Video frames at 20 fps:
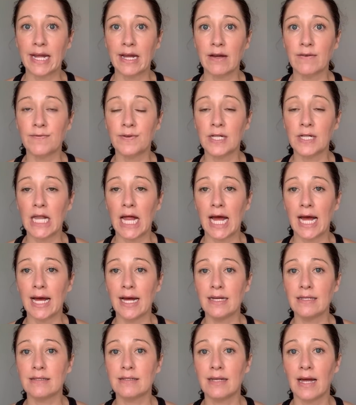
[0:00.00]
beginning of
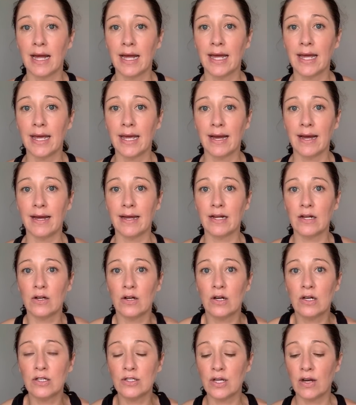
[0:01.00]
class, I
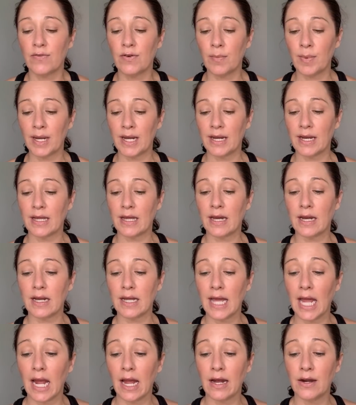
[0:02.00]
encouraged everybody to get a
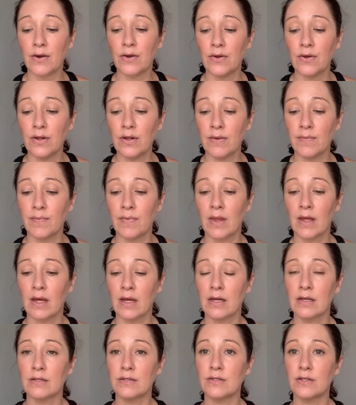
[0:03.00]

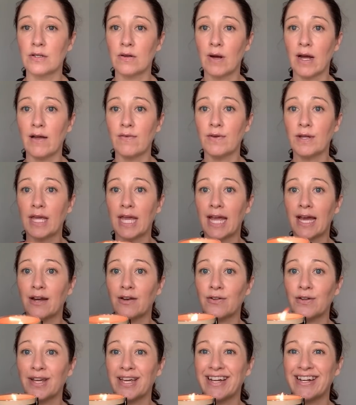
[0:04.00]
candle. So I have a
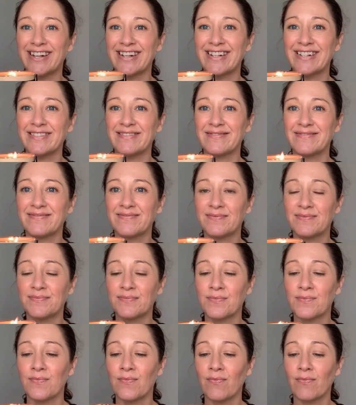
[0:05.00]
candle here.
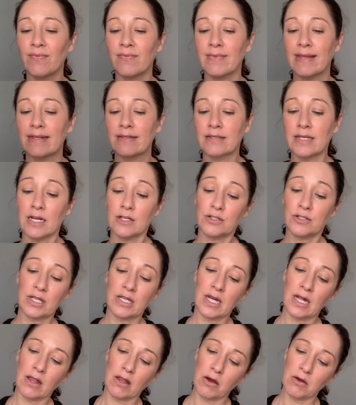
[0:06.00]
It's
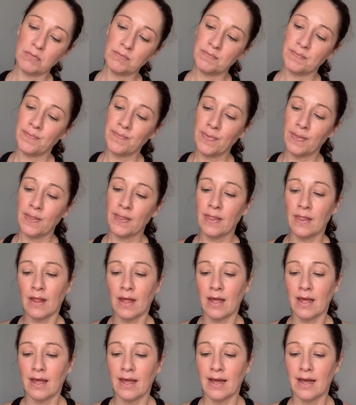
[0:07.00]
actually
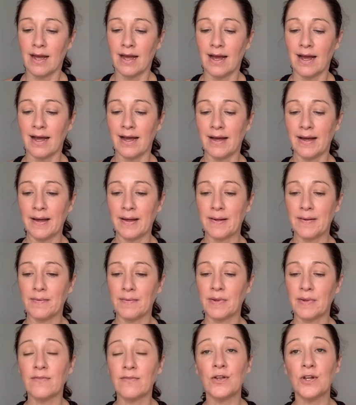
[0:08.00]
yellow.
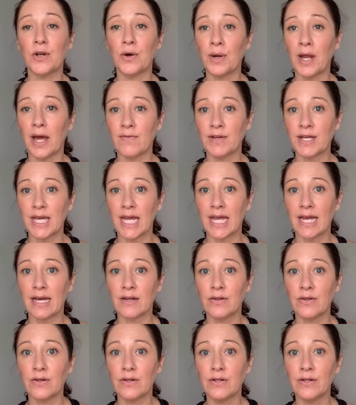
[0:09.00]
Um, if you don't have a
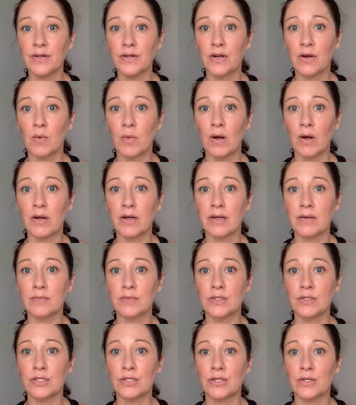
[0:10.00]
candle, you're
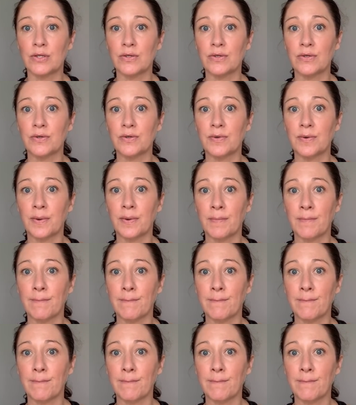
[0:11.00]
welcome to